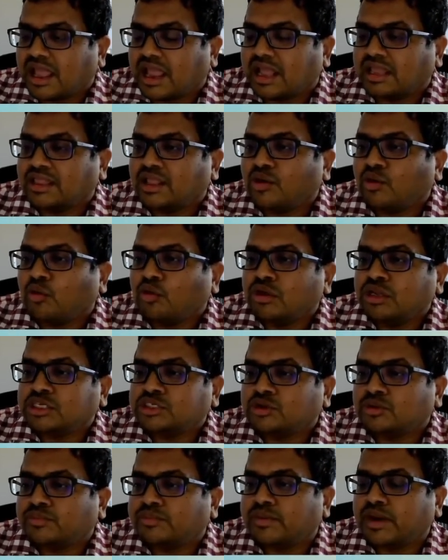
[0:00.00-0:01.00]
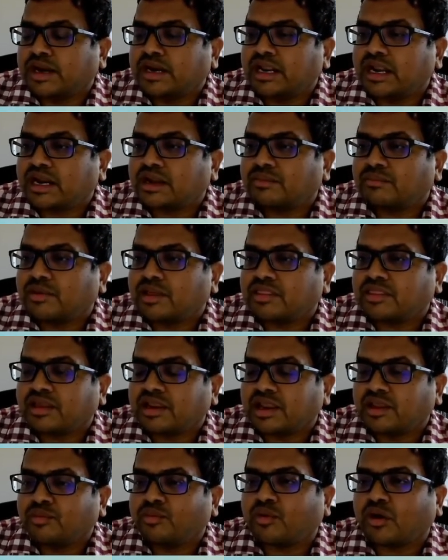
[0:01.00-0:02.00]
and the goal is to predict
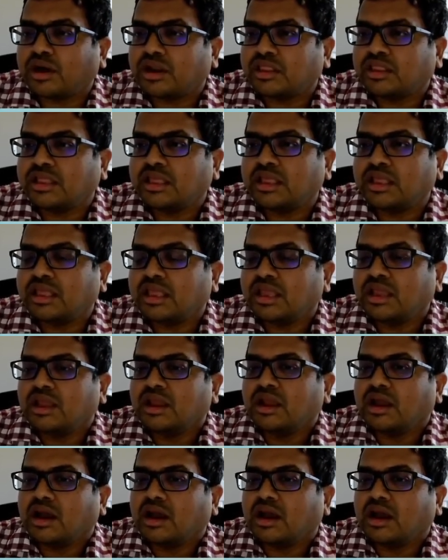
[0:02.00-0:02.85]
basically what the